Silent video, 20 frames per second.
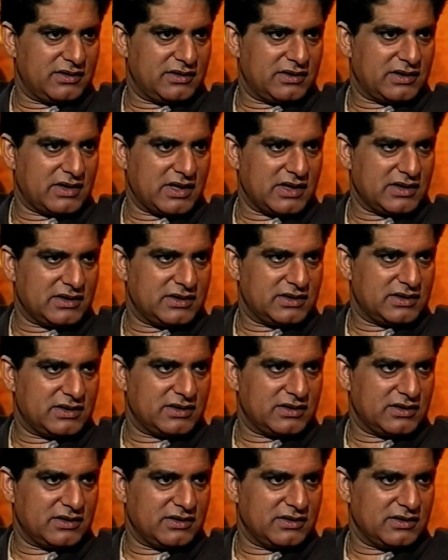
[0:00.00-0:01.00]

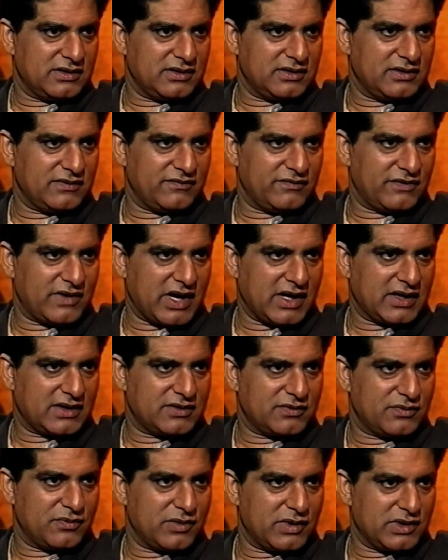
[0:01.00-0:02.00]
that, in
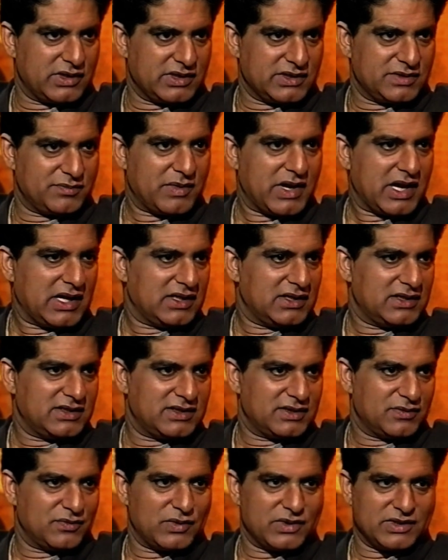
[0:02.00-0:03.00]
fact, what is
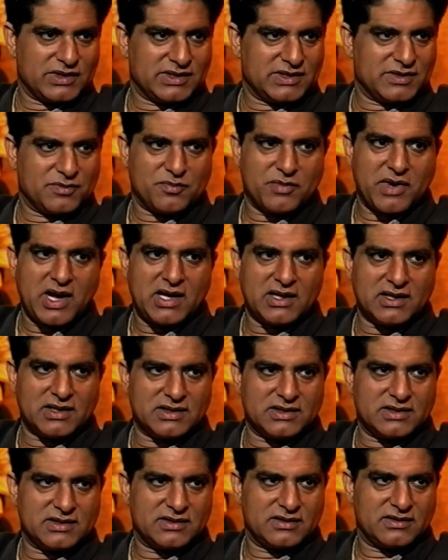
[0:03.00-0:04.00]
balance and what is
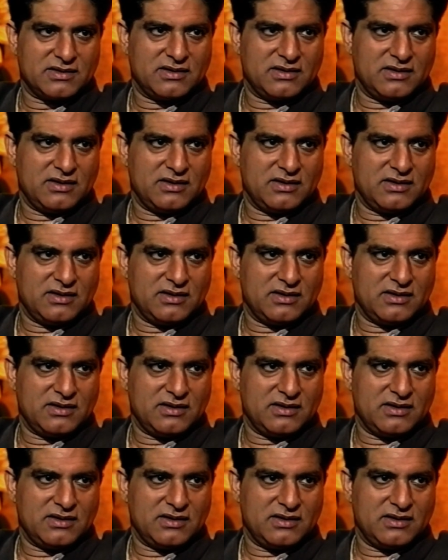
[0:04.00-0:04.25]
imbalance.